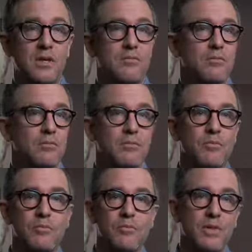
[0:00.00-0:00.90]
can
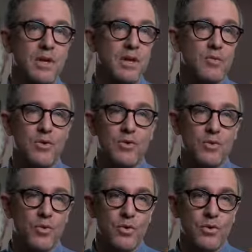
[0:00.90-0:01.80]
be anywhere in
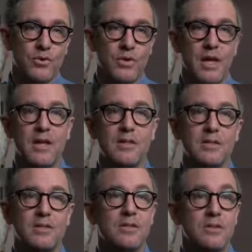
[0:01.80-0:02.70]
the world
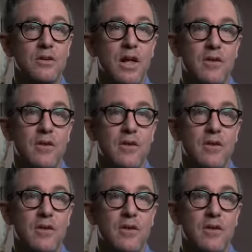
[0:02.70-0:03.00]
and still